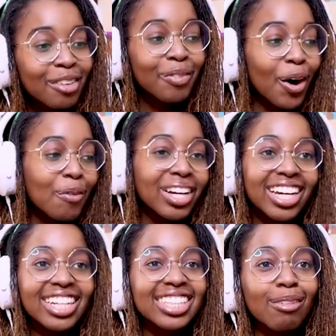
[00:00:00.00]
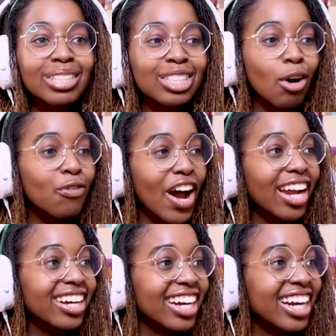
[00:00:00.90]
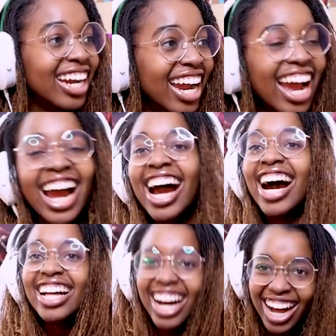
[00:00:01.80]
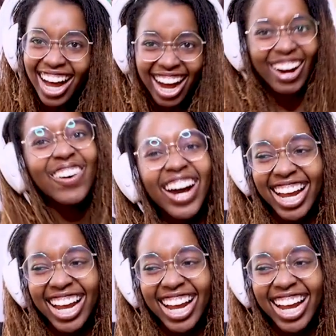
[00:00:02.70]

But oh my goodness, that was so fire. Oh,